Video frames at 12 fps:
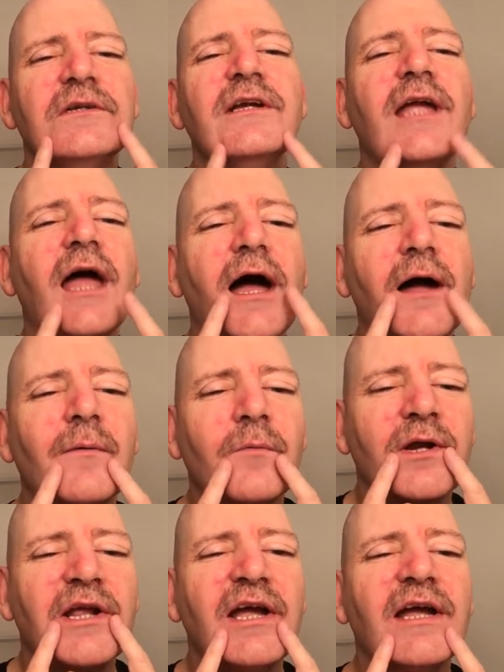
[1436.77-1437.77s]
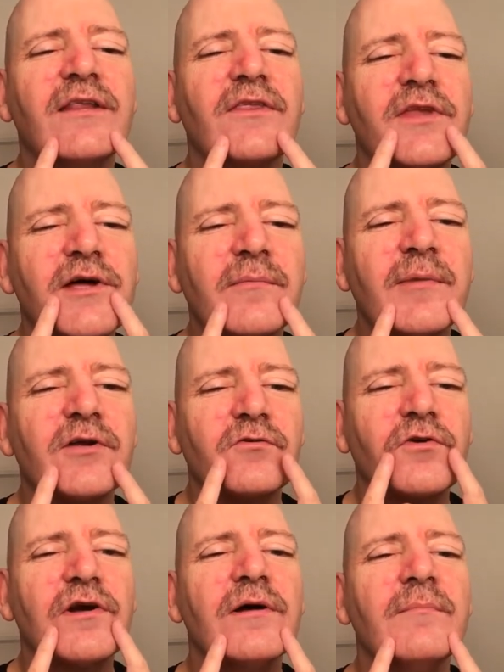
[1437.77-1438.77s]
Yeah, I went ahead and thought about
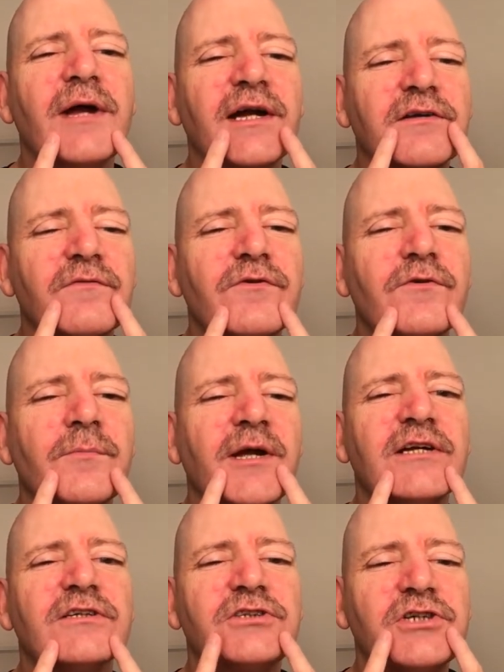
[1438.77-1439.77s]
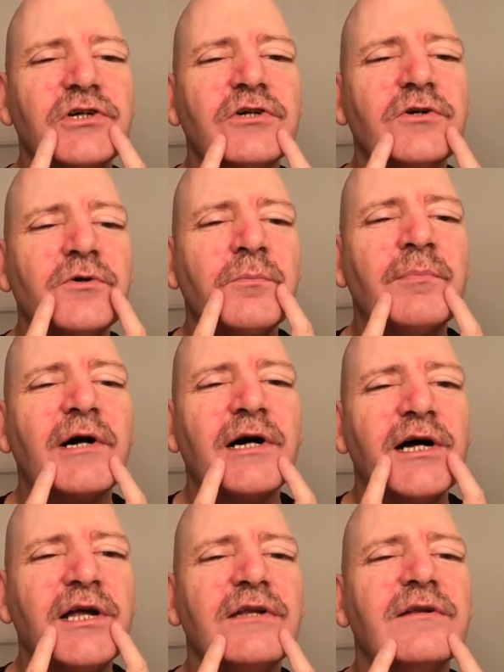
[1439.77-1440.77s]
trying back to Fu Manchu,
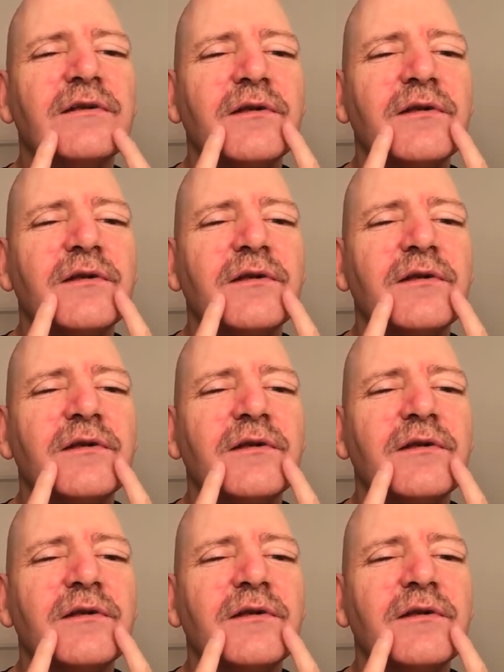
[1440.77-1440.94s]
but